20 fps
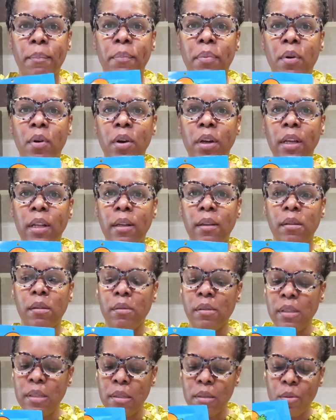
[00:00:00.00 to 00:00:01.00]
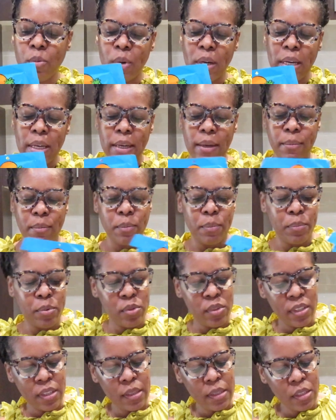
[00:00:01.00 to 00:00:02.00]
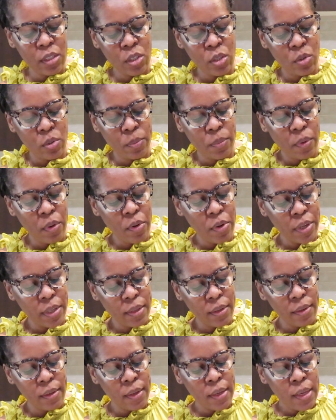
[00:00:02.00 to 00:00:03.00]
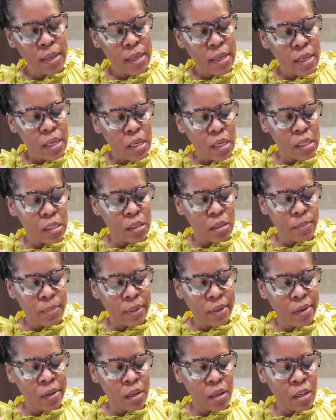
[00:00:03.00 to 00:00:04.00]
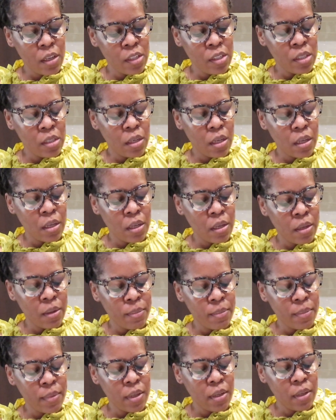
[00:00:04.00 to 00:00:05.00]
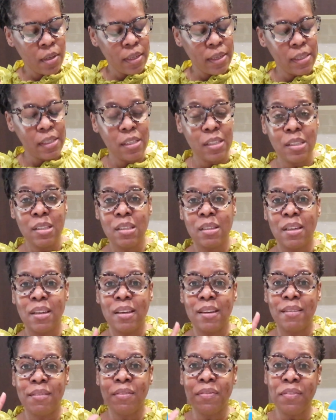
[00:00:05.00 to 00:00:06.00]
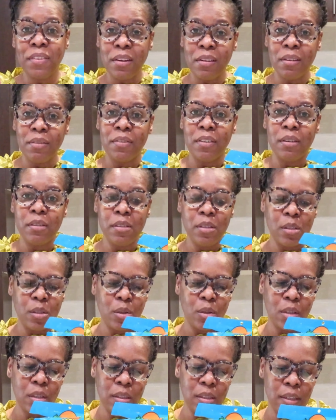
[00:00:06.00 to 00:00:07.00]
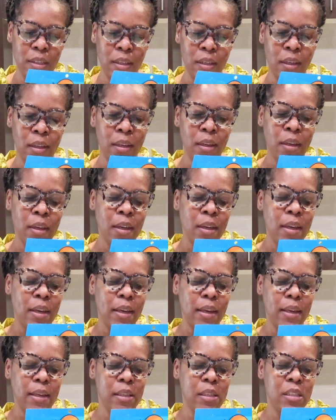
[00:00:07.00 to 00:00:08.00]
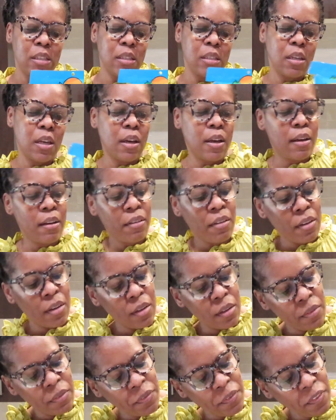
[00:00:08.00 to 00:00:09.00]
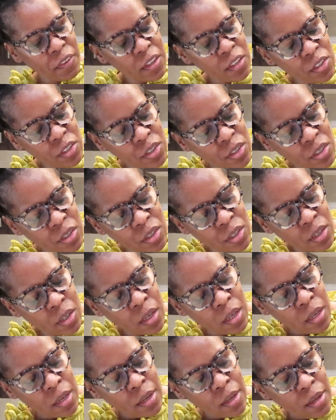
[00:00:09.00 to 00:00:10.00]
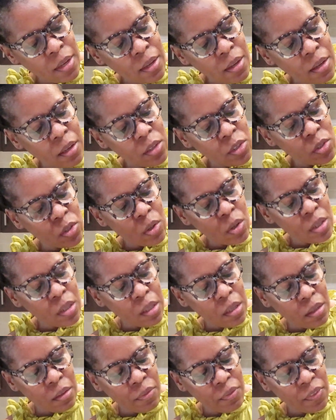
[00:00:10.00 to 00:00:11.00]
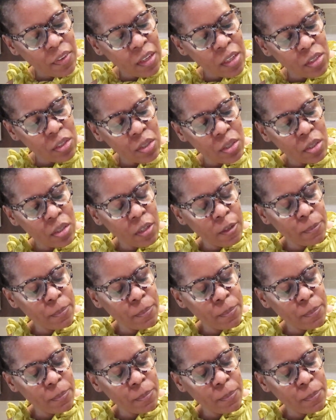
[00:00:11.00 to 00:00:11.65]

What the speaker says: boil. The reason why I'm putting this to boil is because it is very, very salty. It's fish, salted fish,